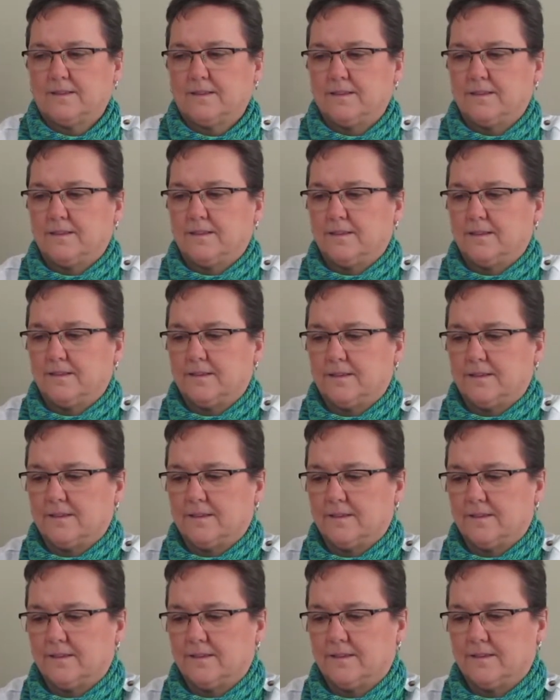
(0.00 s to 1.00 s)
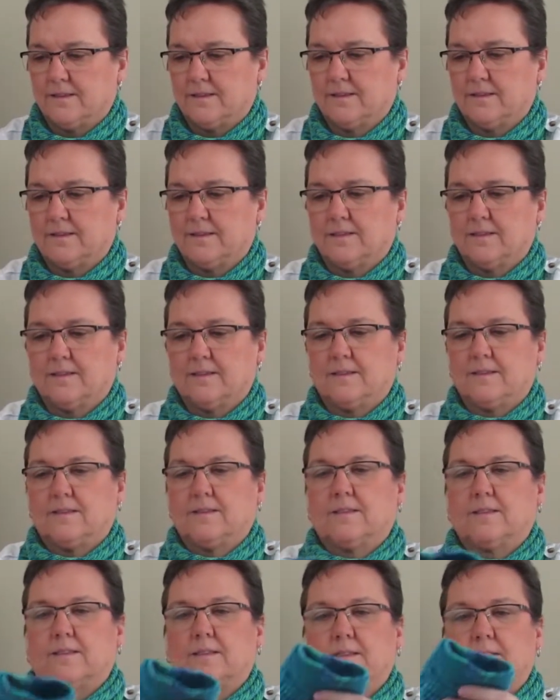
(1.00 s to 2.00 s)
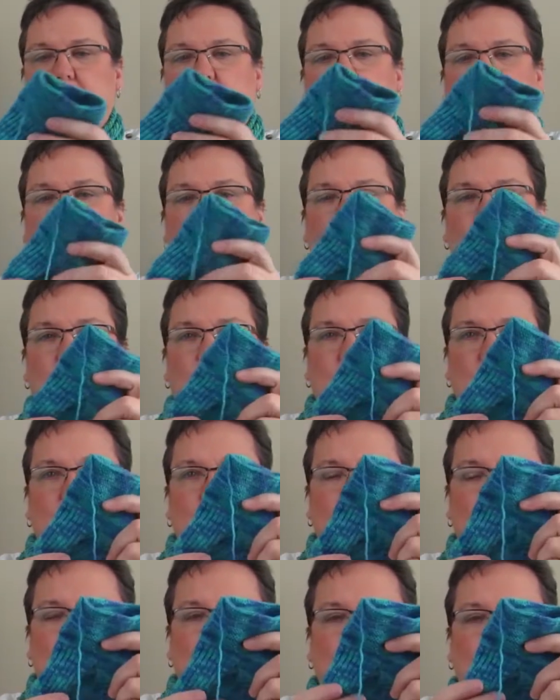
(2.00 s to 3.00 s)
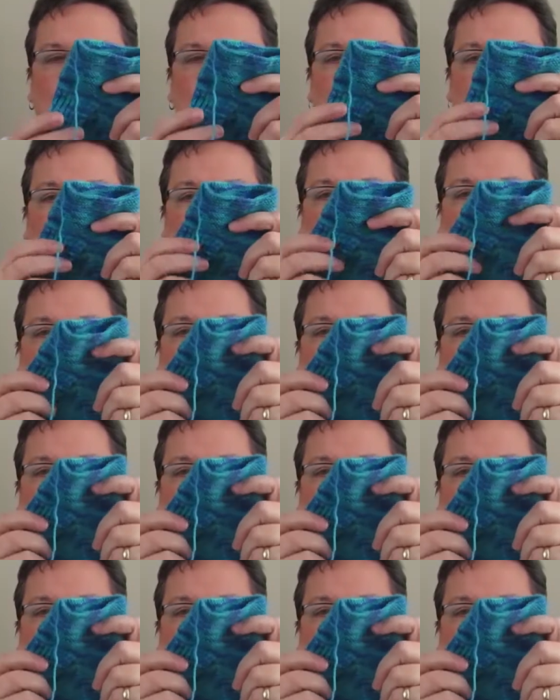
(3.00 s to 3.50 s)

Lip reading: [no speech]